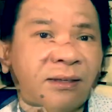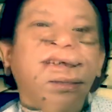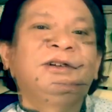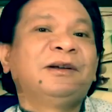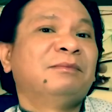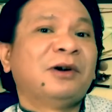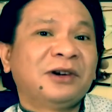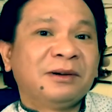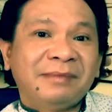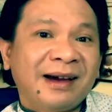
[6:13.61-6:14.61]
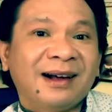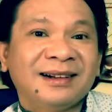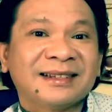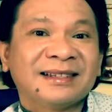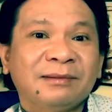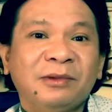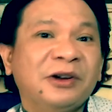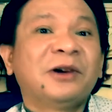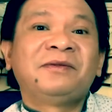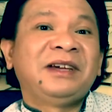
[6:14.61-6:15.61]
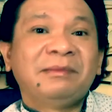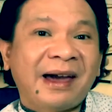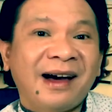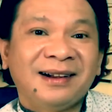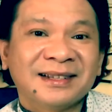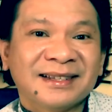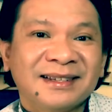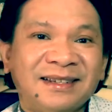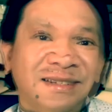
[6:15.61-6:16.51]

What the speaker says: the mono males, the mono females,